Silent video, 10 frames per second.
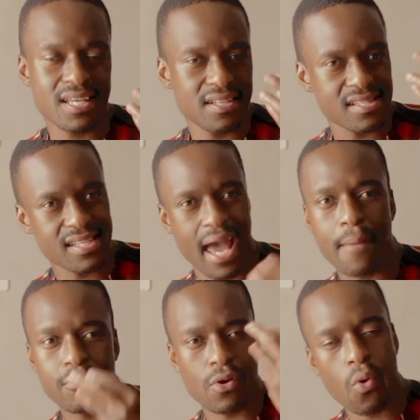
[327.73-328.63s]
its
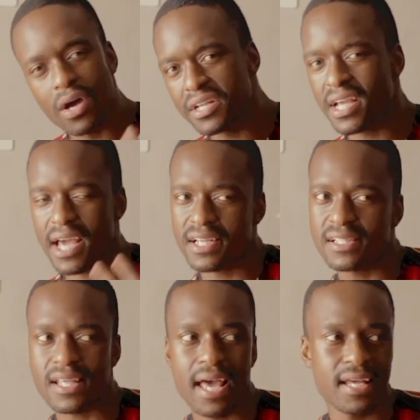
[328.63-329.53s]
camera quality and
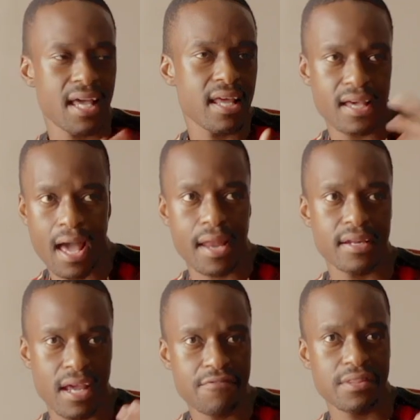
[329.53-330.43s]

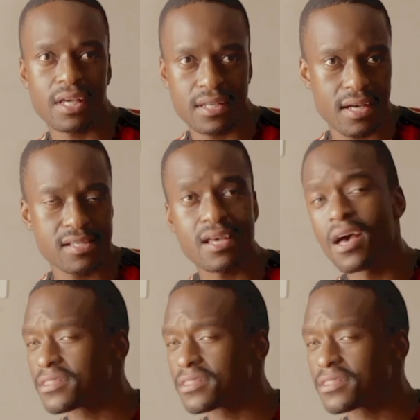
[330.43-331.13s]
in everything it does.